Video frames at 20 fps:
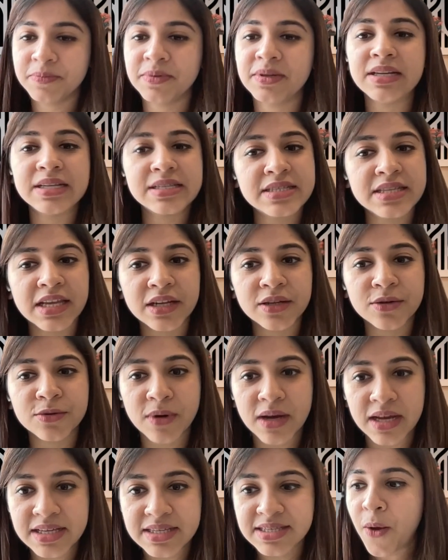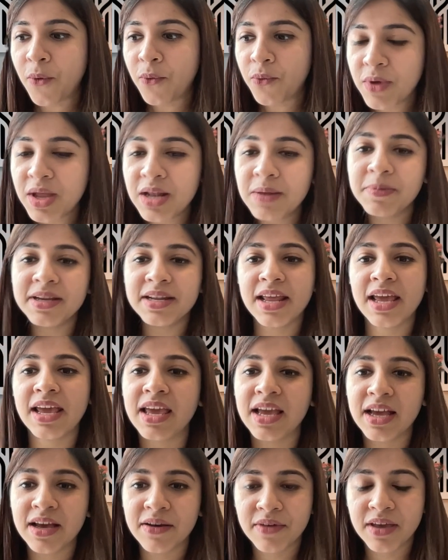listening to us will be
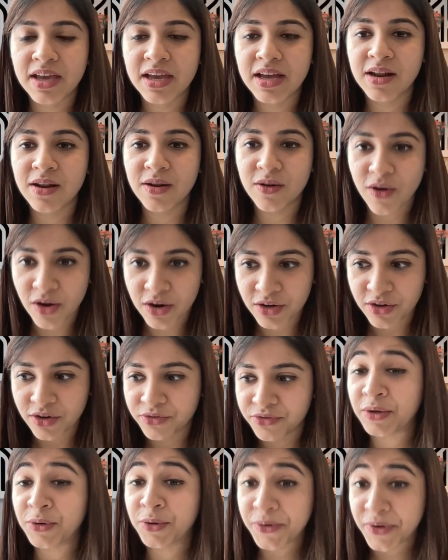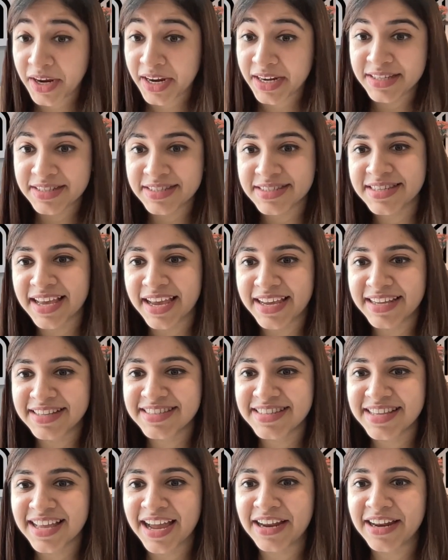taking away a lot of great
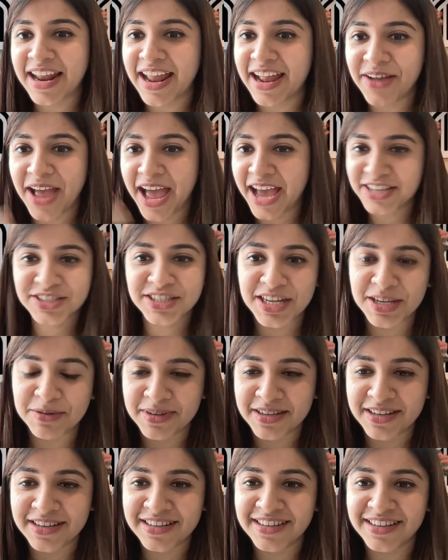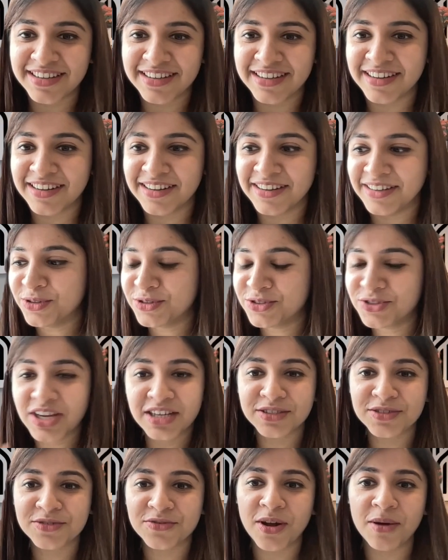insights and actionable
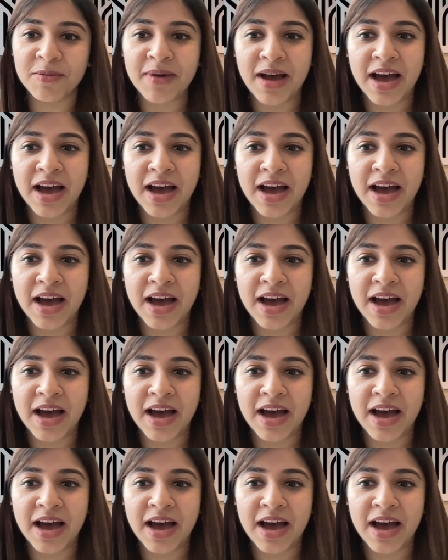chunks from our